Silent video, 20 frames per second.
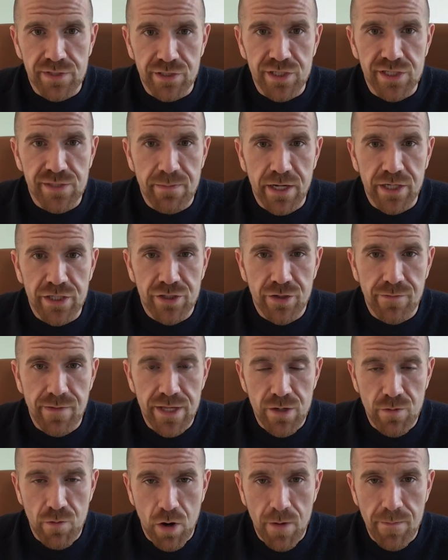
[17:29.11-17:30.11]
and just make sure that
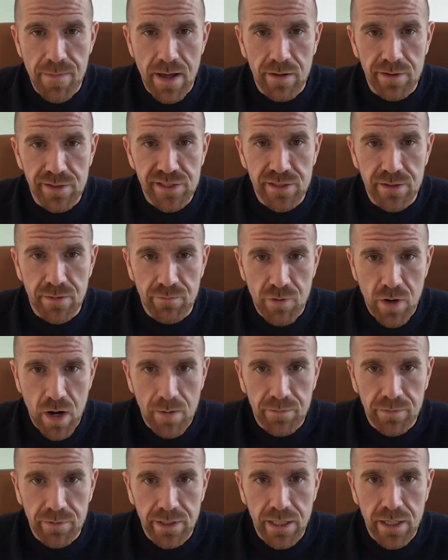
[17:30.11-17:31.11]
you are balancing them
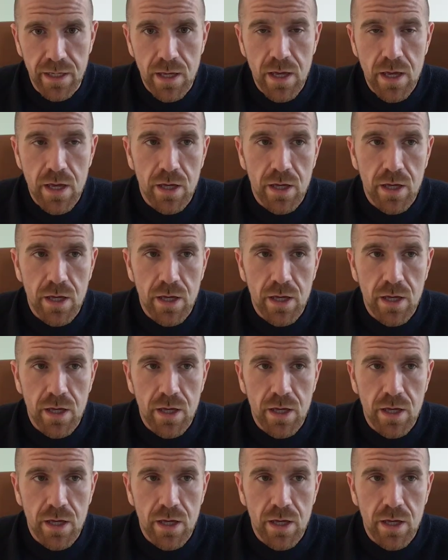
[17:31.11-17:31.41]
properly.